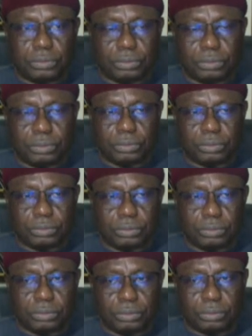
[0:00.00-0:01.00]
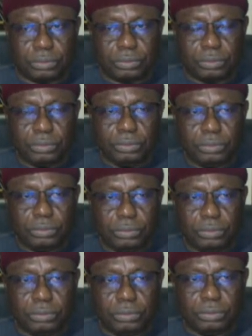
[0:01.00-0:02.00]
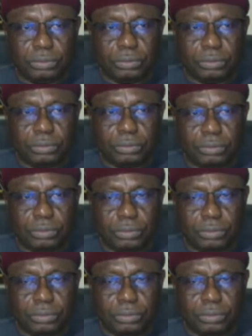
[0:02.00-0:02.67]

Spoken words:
[no speech]